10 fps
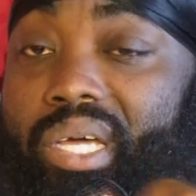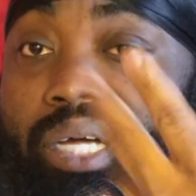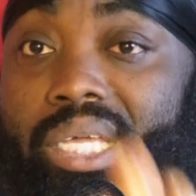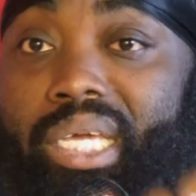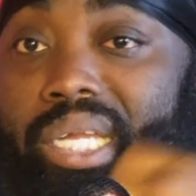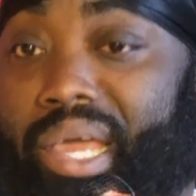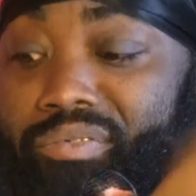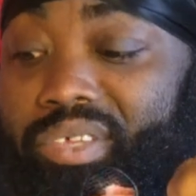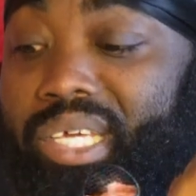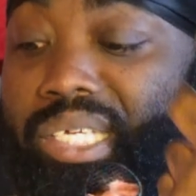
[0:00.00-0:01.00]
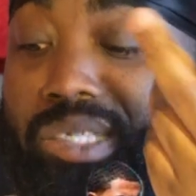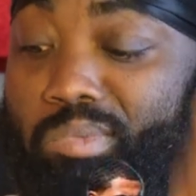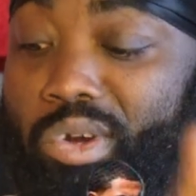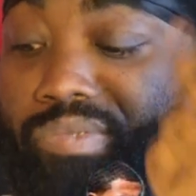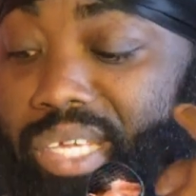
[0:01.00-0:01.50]
Again, I feel like he's
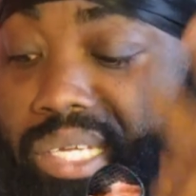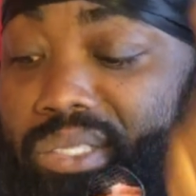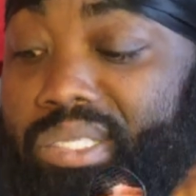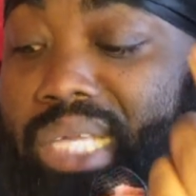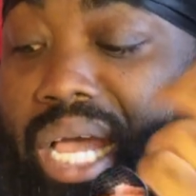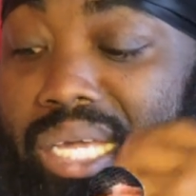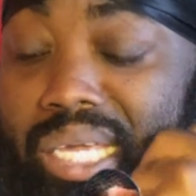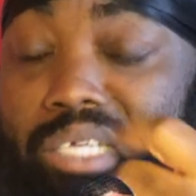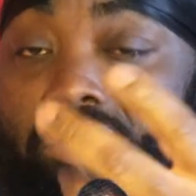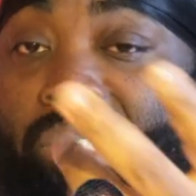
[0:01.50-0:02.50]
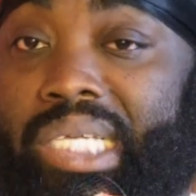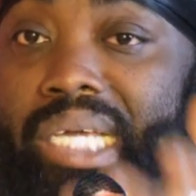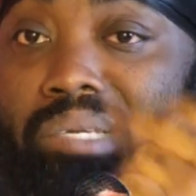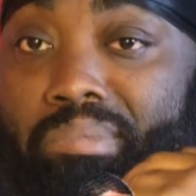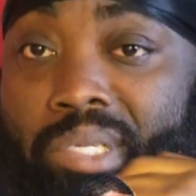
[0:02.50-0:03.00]
more of a
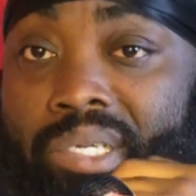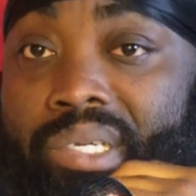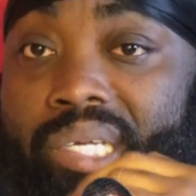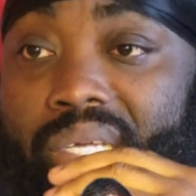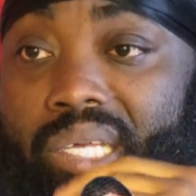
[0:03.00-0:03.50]
counter-attacking player.